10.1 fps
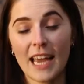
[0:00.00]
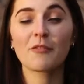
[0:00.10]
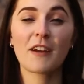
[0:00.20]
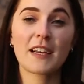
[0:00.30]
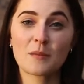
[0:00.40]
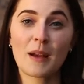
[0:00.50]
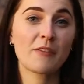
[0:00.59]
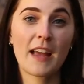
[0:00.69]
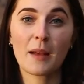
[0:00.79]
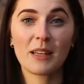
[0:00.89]
Campfire is
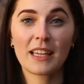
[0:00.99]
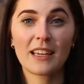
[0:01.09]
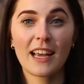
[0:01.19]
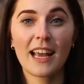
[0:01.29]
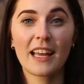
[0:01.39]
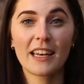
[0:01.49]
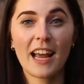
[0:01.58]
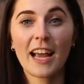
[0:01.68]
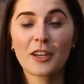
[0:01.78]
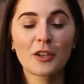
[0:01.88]
my family, and
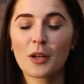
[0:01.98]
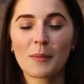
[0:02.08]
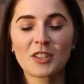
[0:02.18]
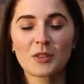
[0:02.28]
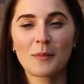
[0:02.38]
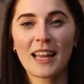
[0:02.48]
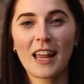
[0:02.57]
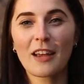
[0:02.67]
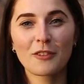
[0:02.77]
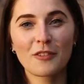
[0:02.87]
I couldn't imagine my
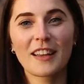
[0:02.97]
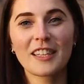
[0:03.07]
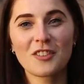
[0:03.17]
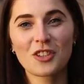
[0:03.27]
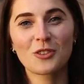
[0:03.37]
life without these